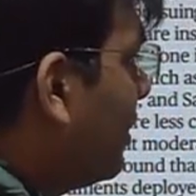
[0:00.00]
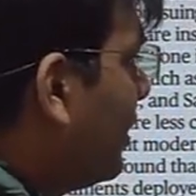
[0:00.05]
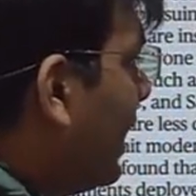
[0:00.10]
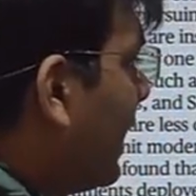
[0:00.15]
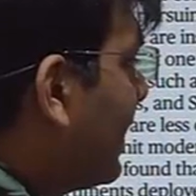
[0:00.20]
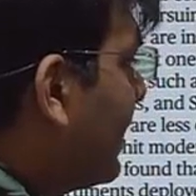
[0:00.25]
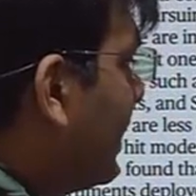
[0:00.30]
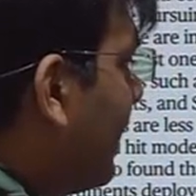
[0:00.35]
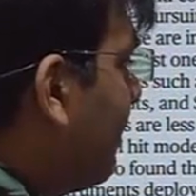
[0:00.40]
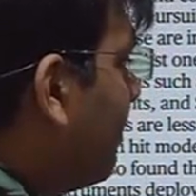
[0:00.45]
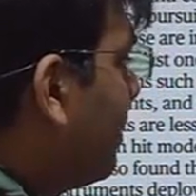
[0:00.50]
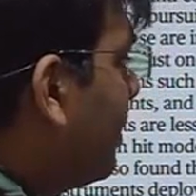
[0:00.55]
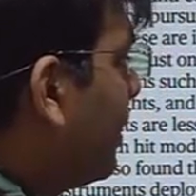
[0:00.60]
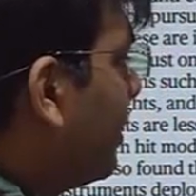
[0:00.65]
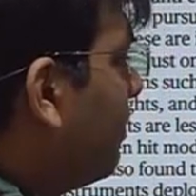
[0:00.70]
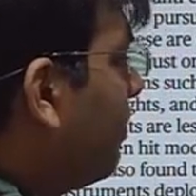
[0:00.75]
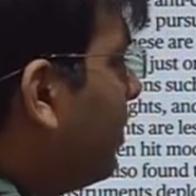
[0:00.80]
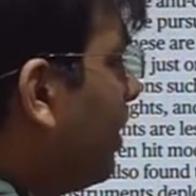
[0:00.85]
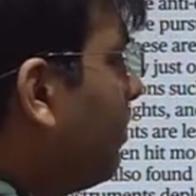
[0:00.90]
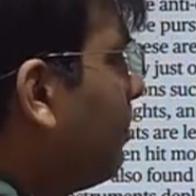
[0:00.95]

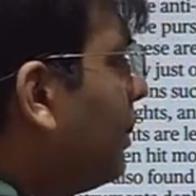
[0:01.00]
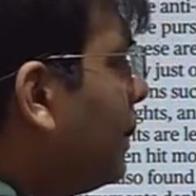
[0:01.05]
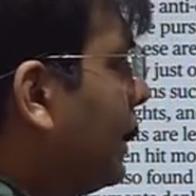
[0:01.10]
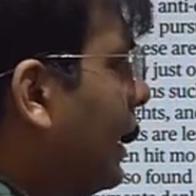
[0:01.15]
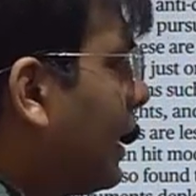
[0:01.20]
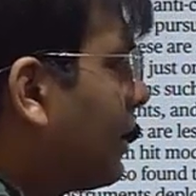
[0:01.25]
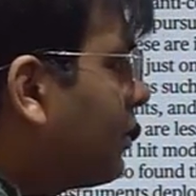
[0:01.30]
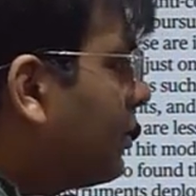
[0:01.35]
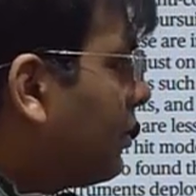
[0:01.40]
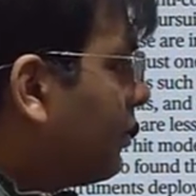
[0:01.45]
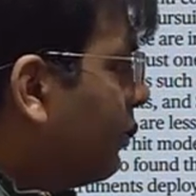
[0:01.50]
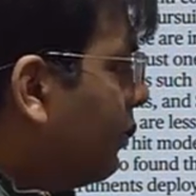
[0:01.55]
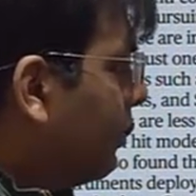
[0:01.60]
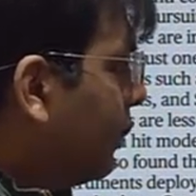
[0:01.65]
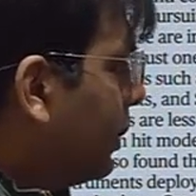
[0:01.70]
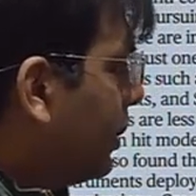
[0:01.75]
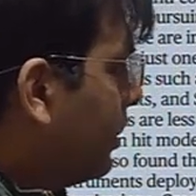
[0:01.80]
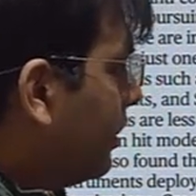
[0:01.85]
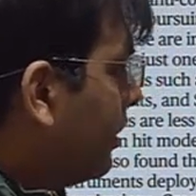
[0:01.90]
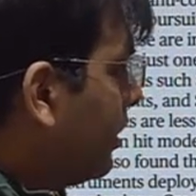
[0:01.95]
exemption from the tax
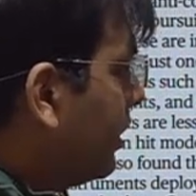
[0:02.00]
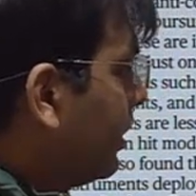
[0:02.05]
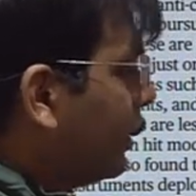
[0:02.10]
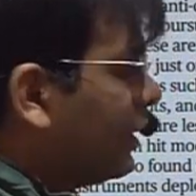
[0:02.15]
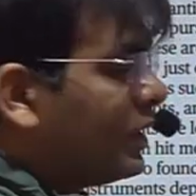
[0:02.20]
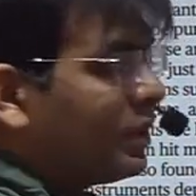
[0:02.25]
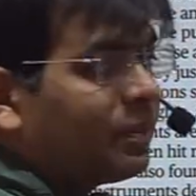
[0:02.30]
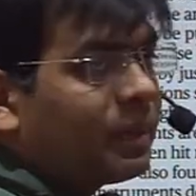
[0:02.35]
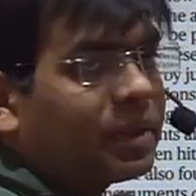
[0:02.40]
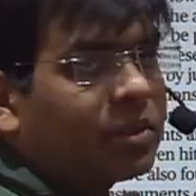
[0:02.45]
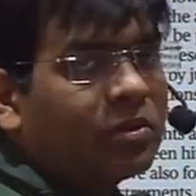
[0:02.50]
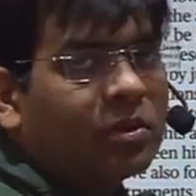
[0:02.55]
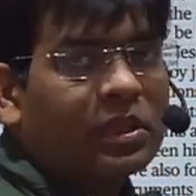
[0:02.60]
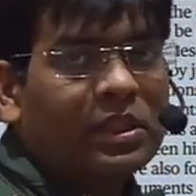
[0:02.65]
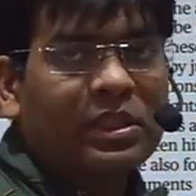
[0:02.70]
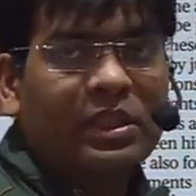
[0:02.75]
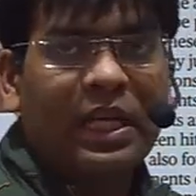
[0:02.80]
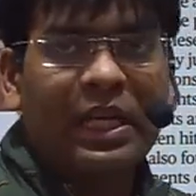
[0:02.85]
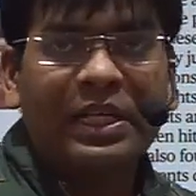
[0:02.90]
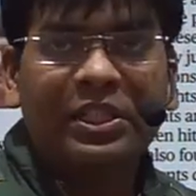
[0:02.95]
with the respect to
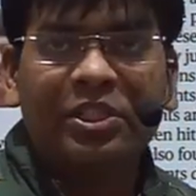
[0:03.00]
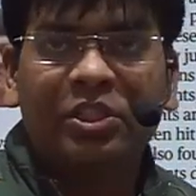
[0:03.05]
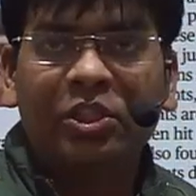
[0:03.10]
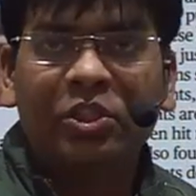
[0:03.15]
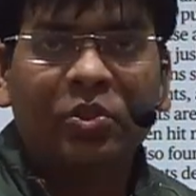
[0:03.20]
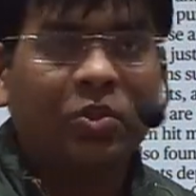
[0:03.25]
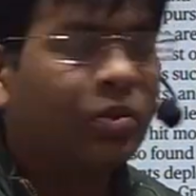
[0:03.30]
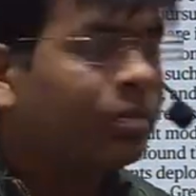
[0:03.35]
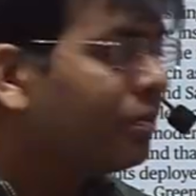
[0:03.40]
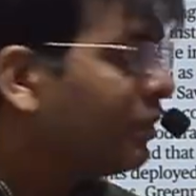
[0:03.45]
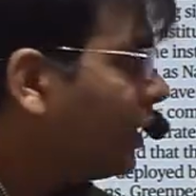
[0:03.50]
this NGO.